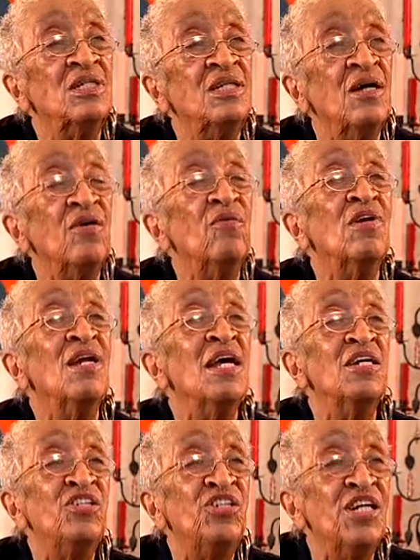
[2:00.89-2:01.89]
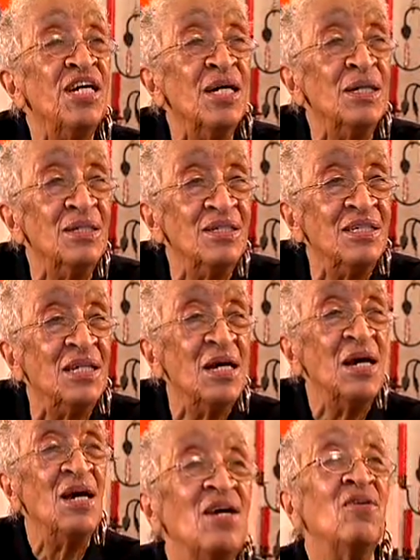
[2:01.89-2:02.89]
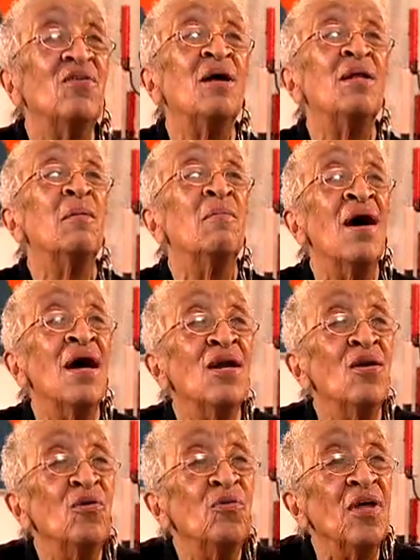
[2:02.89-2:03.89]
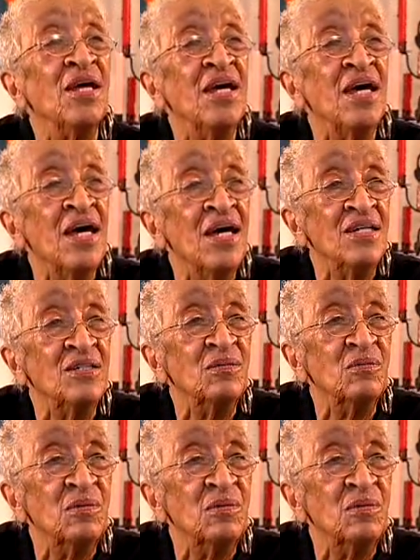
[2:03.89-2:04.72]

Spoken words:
the lynchings, you know, the Martin Luther Kings.